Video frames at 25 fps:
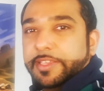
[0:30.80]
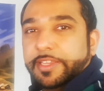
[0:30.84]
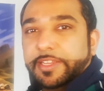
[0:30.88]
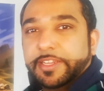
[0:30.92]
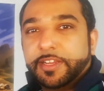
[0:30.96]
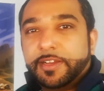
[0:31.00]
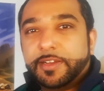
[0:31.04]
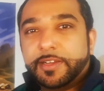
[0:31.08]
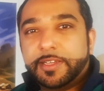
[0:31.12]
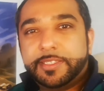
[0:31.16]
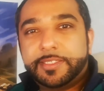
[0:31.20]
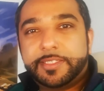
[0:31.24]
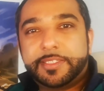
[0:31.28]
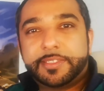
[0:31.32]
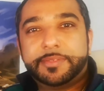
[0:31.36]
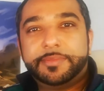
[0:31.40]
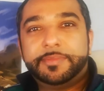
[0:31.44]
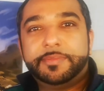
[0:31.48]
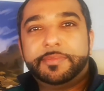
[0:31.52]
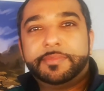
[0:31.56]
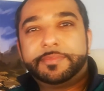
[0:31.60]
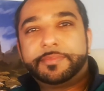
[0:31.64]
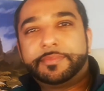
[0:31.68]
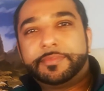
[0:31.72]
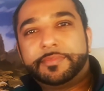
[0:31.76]
there, guys.
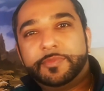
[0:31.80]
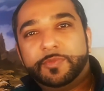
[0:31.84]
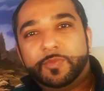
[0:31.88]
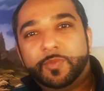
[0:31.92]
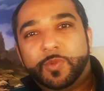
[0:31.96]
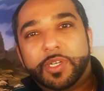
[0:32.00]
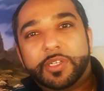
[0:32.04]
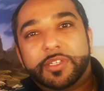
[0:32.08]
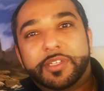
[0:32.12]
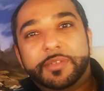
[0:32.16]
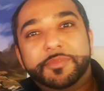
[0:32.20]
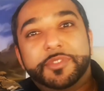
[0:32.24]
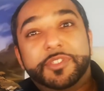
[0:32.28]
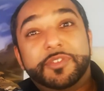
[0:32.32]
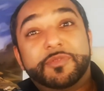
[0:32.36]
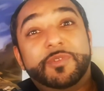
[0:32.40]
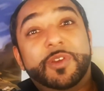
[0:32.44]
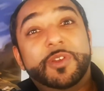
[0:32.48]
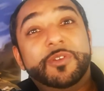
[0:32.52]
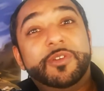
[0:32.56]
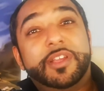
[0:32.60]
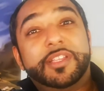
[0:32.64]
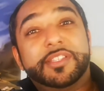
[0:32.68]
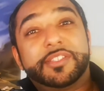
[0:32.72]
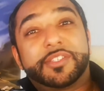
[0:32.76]
Welcome to
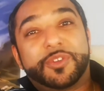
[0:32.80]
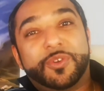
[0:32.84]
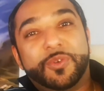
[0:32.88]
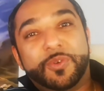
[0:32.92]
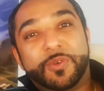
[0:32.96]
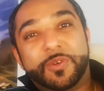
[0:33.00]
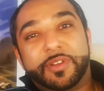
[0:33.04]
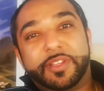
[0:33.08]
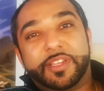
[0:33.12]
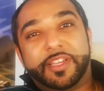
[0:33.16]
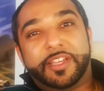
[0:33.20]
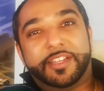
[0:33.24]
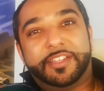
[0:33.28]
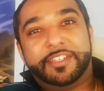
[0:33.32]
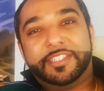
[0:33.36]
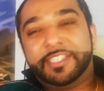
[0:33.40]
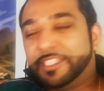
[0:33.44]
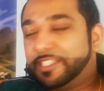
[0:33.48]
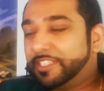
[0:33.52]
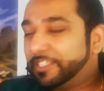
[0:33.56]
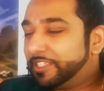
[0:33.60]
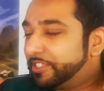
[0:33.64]
Rohan's Corner.